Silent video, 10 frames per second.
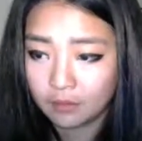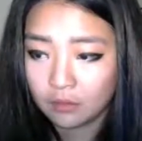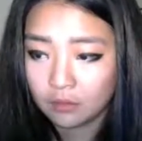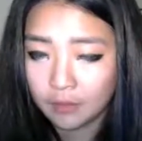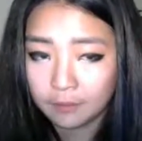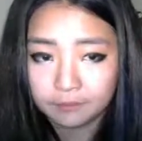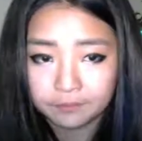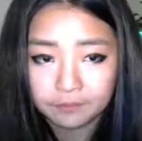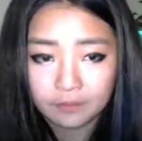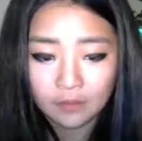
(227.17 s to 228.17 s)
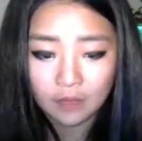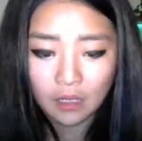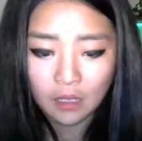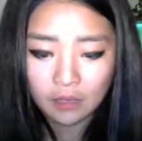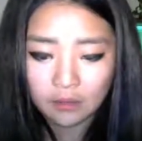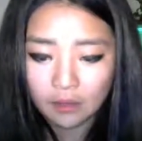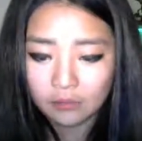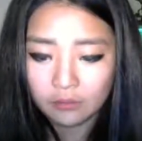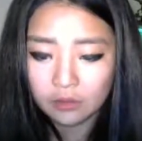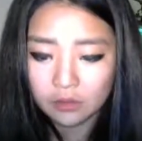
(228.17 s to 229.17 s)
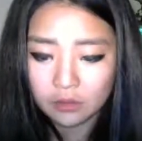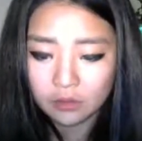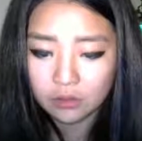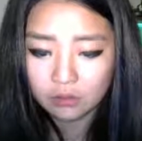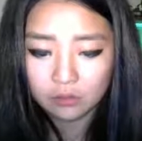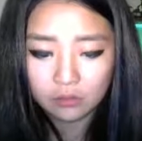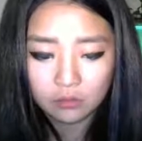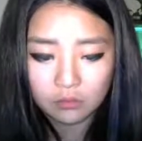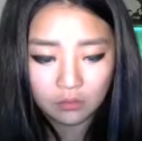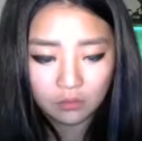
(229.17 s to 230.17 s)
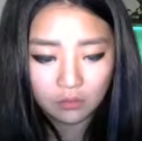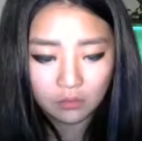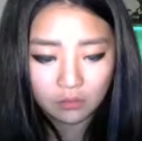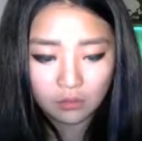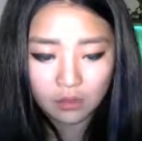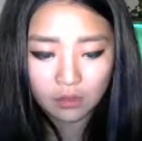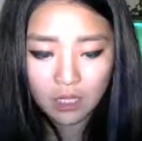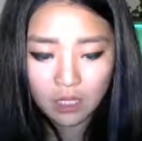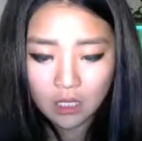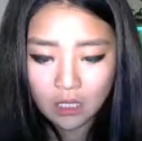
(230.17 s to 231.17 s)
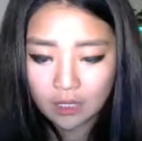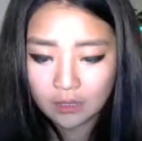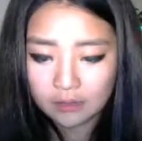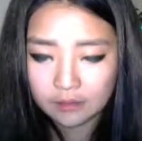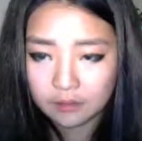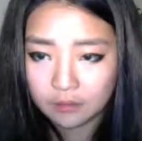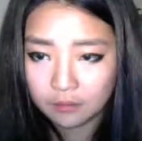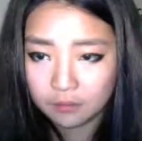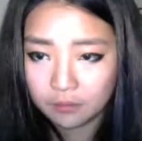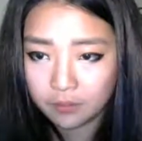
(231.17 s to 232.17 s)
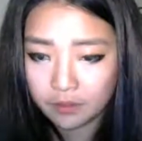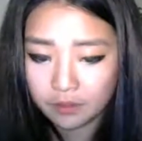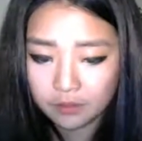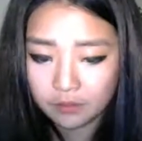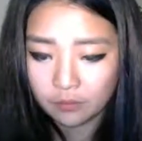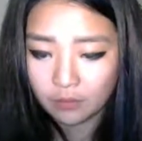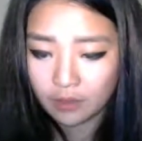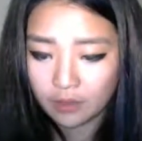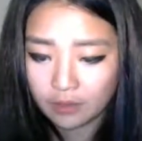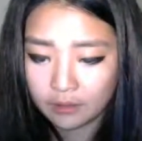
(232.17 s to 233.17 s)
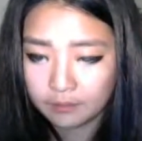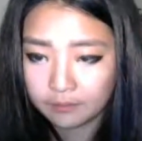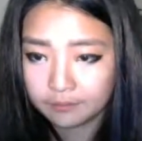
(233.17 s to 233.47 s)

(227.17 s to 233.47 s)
Okay, and now you can do x plus y,